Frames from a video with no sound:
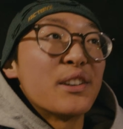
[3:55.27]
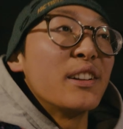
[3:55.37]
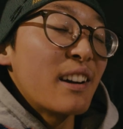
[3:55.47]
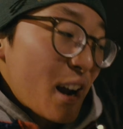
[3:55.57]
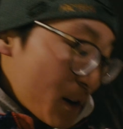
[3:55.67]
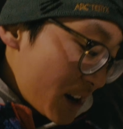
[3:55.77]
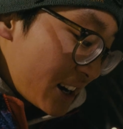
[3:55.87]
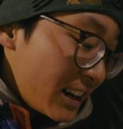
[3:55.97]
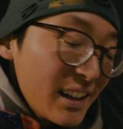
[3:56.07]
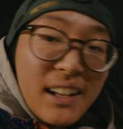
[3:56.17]
earlier
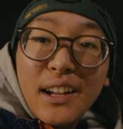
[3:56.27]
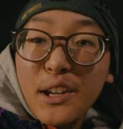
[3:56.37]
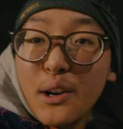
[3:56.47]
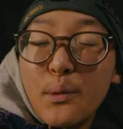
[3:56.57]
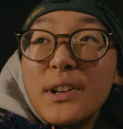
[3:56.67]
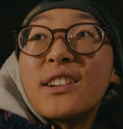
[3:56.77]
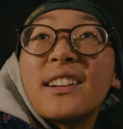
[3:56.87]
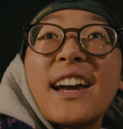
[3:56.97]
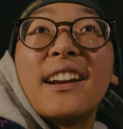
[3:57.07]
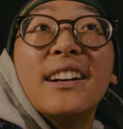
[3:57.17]
how, you know, winter in
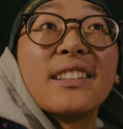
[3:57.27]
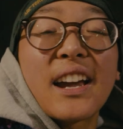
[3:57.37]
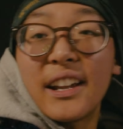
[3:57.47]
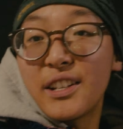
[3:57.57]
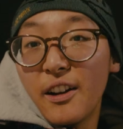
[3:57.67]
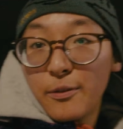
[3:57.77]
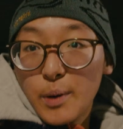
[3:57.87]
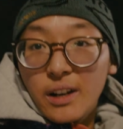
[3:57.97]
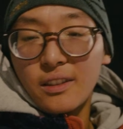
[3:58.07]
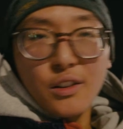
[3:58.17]
Canada is kind of tough,
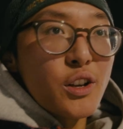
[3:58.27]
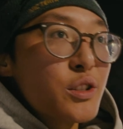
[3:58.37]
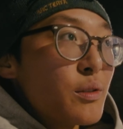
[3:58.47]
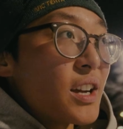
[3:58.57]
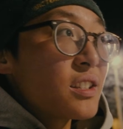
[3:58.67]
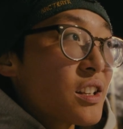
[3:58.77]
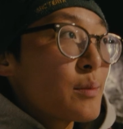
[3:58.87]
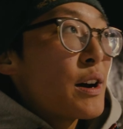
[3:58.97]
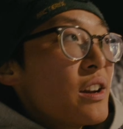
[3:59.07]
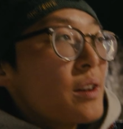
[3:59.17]
but there's also nice things
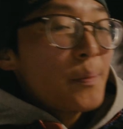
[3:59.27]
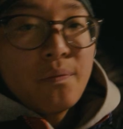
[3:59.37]
about it.